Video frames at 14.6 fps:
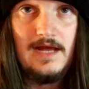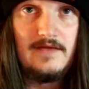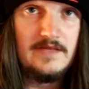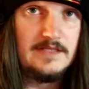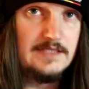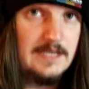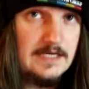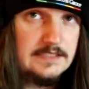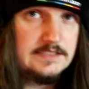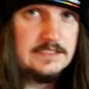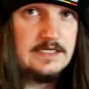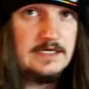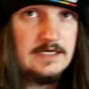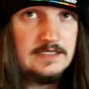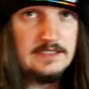And the
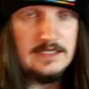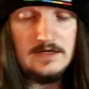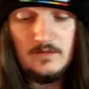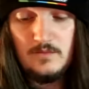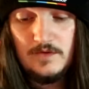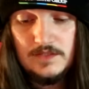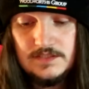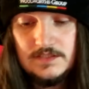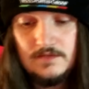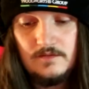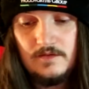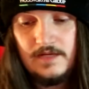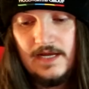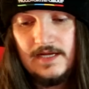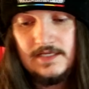last card that I wanted to
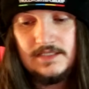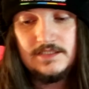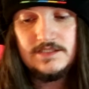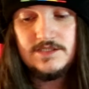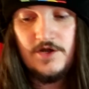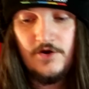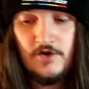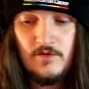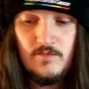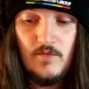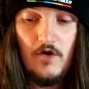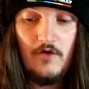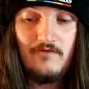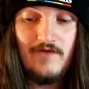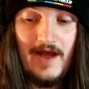look at is
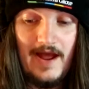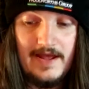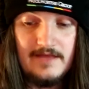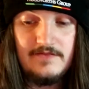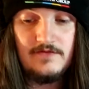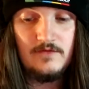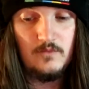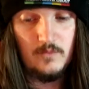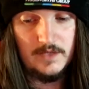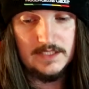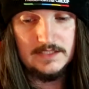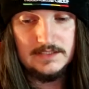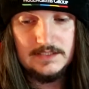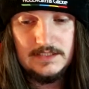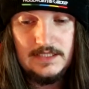Tome of Aether
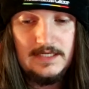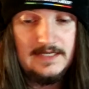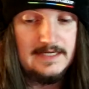Wind.